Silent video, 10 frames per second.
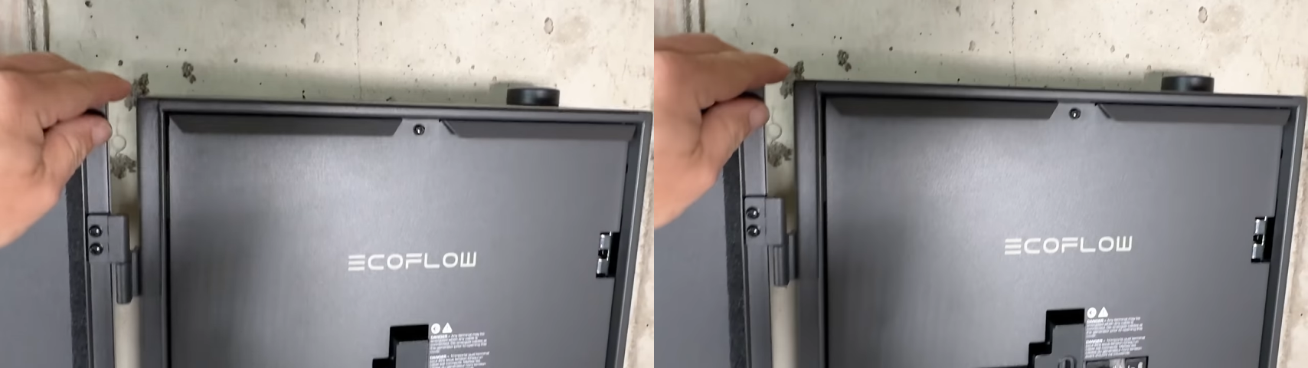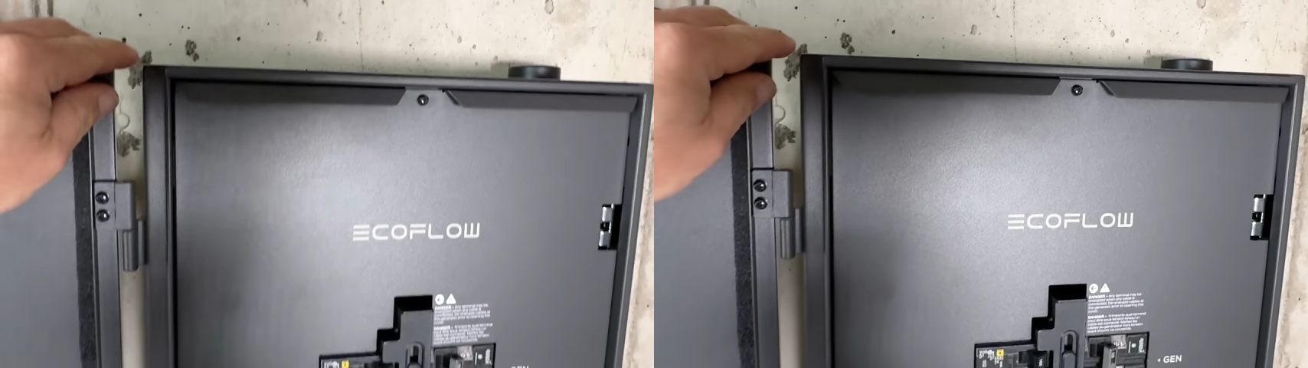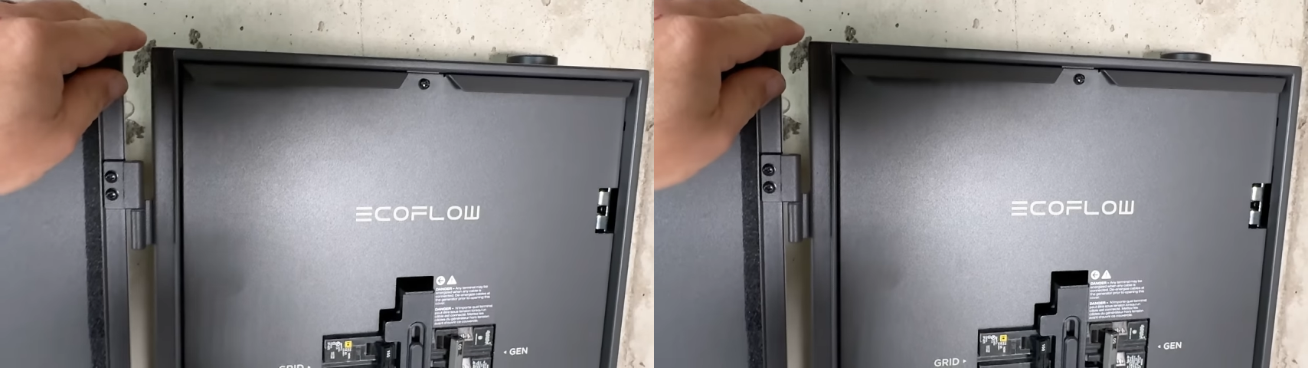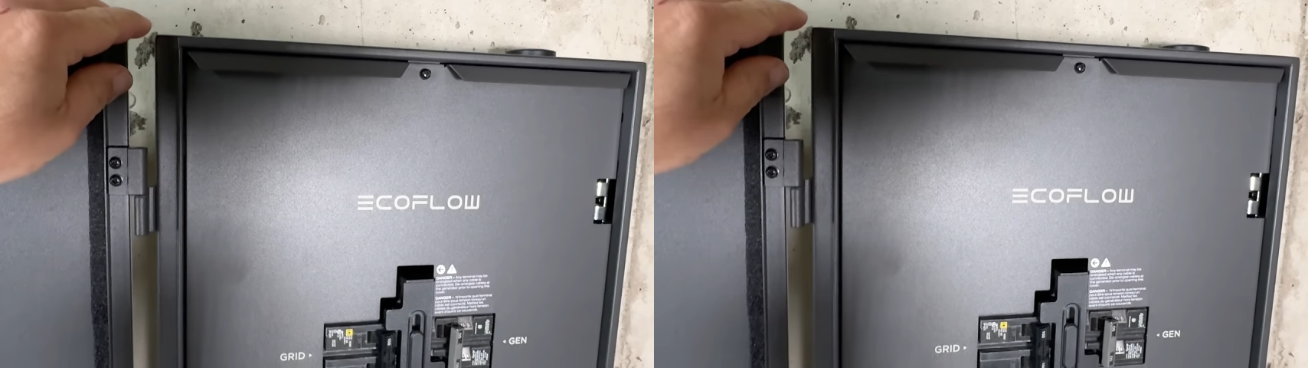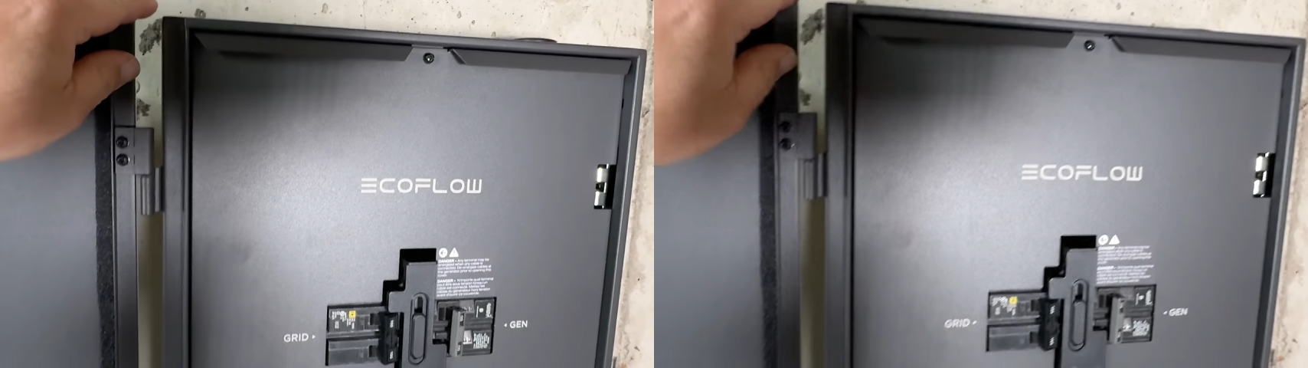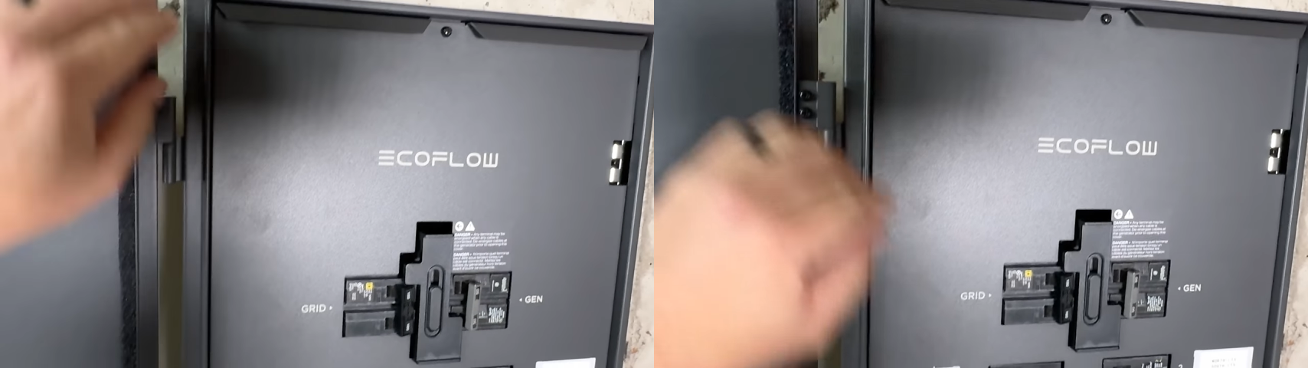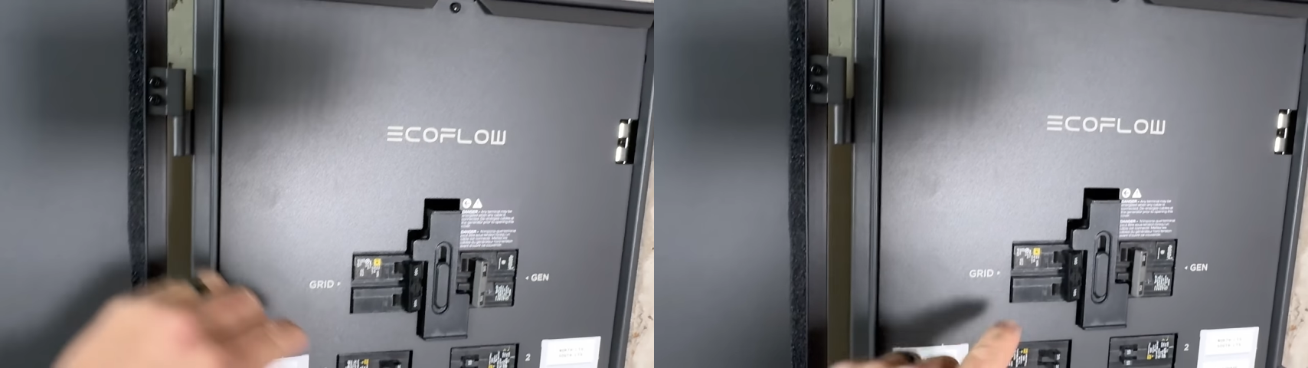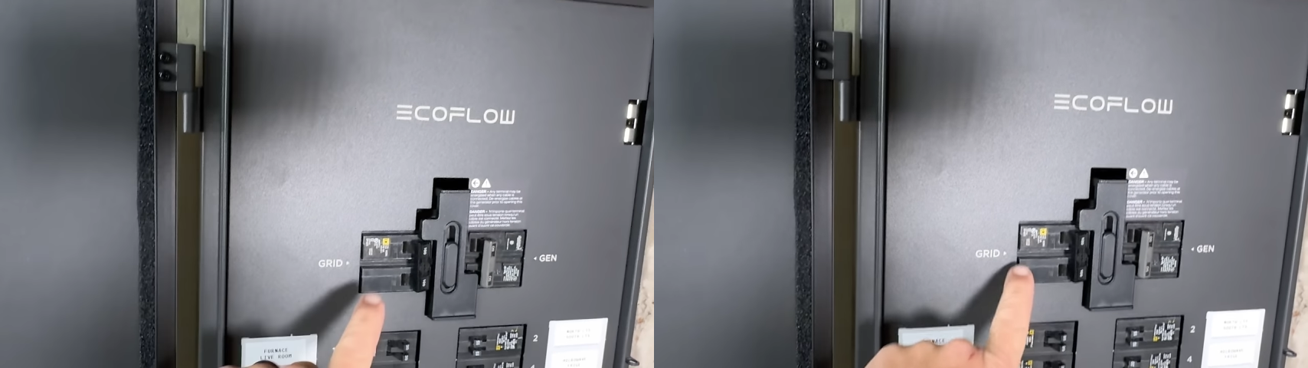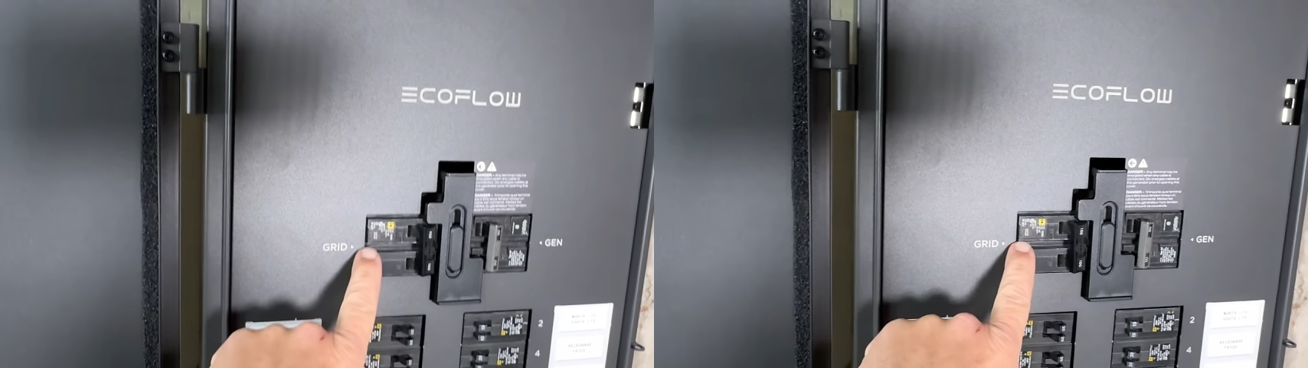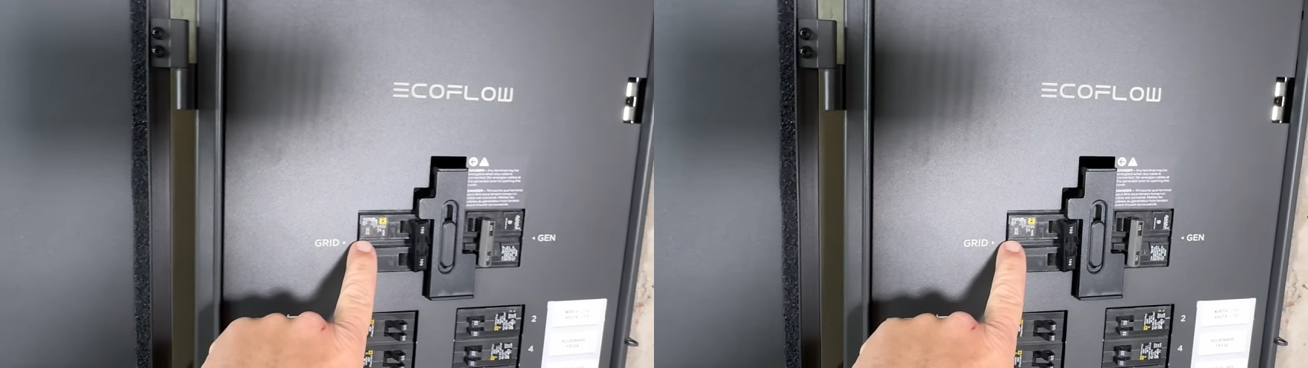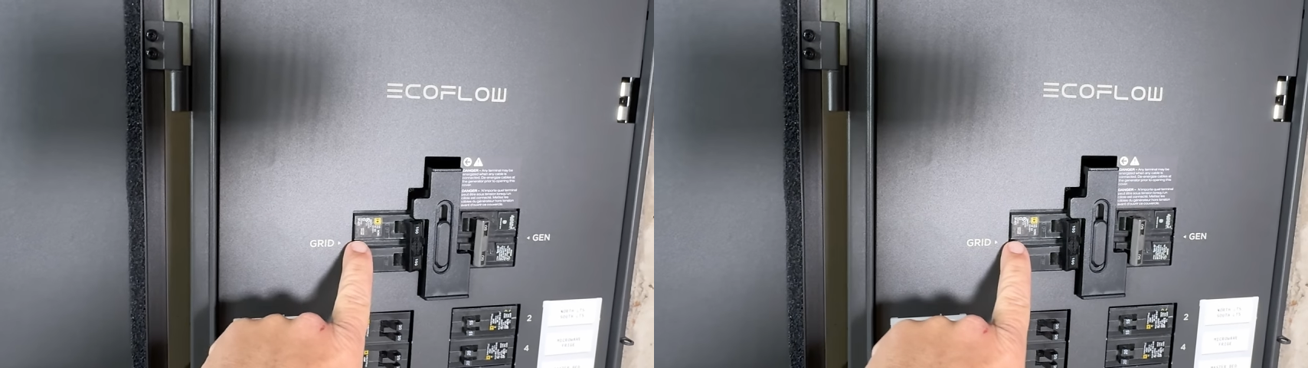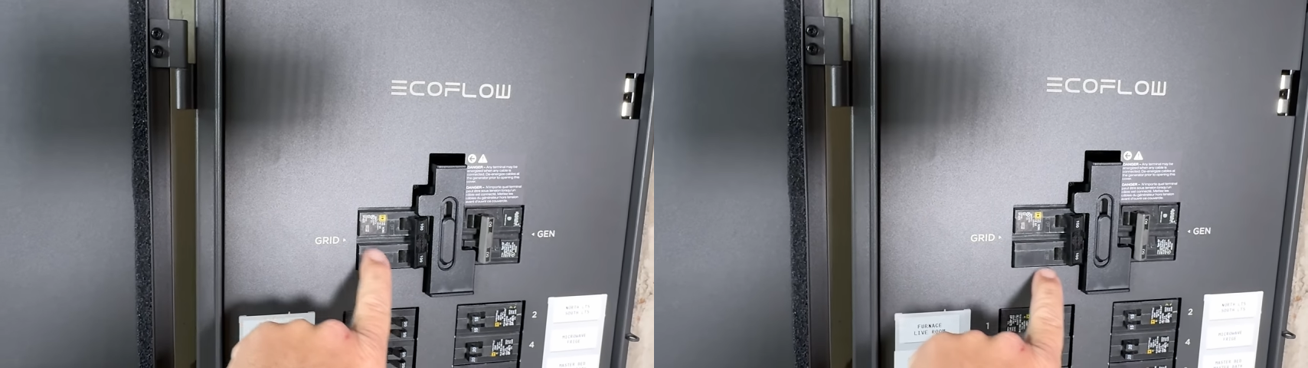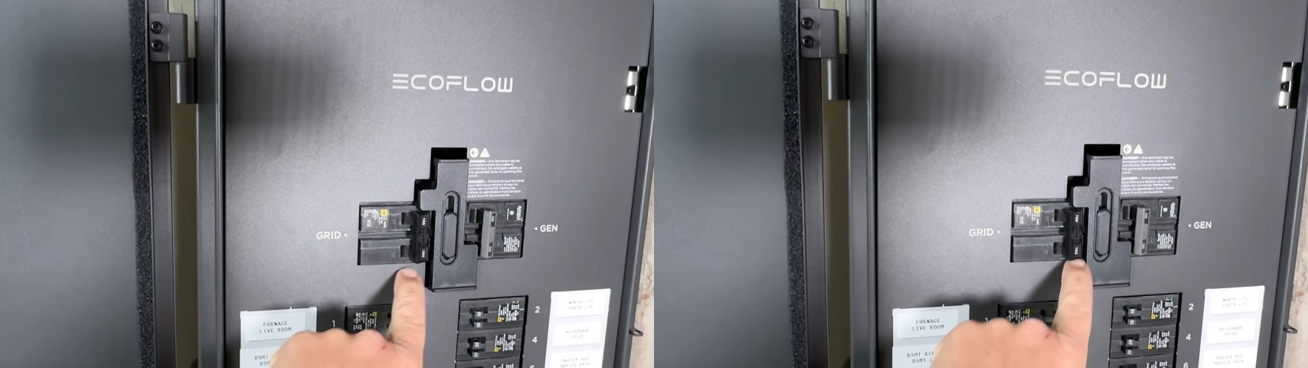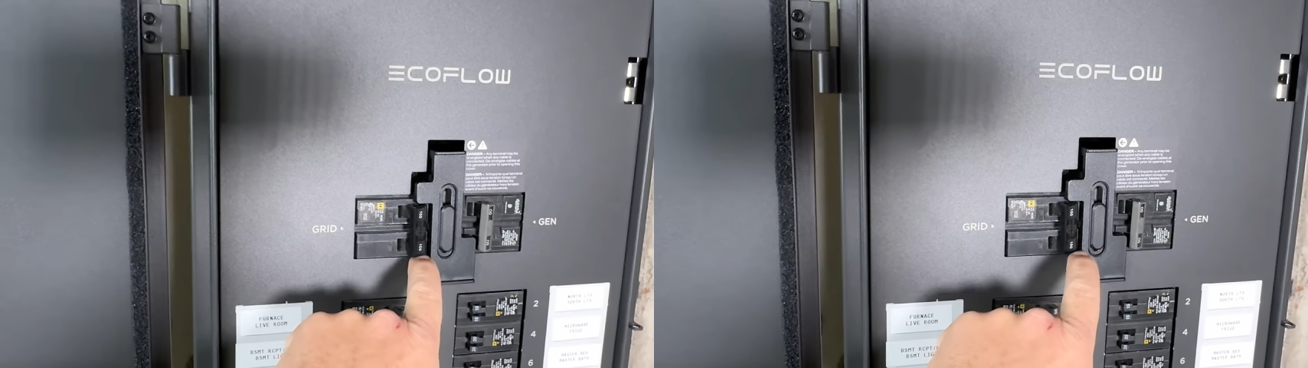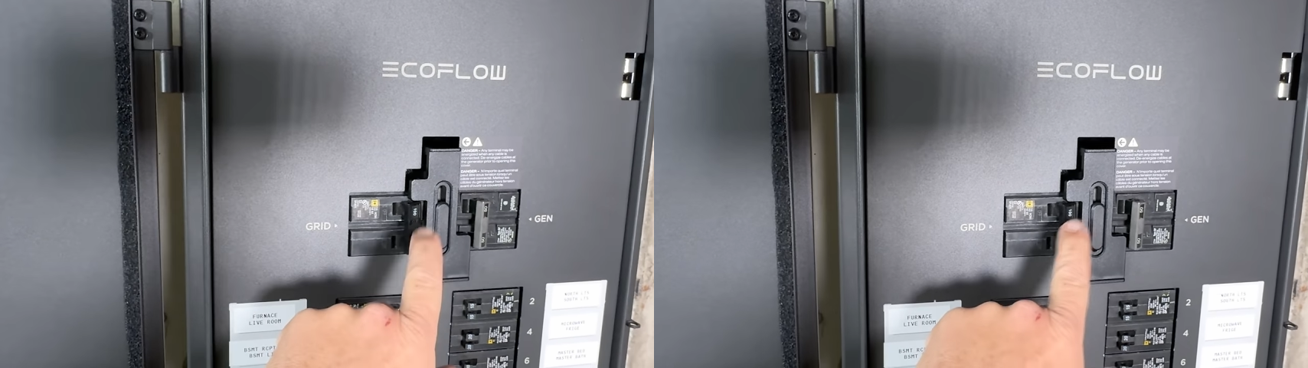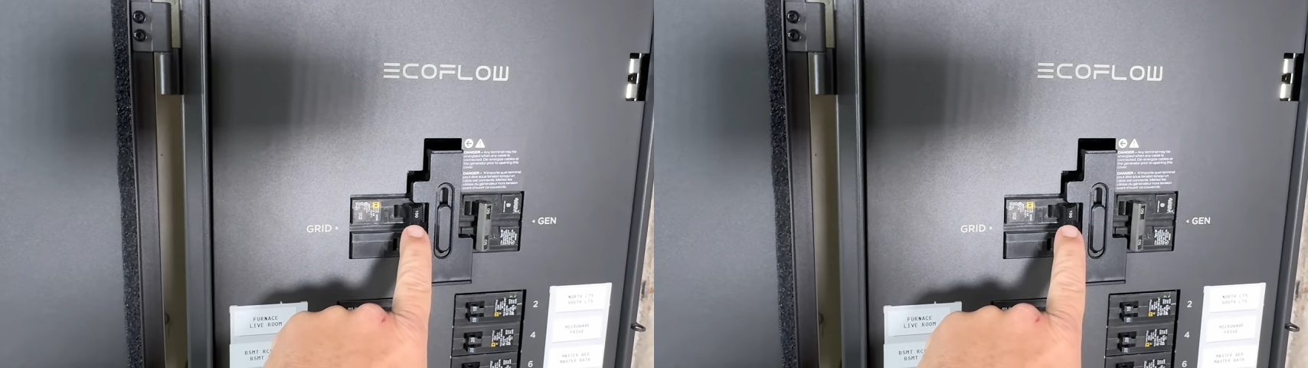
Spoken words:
No face is visible, so there are no lips to read.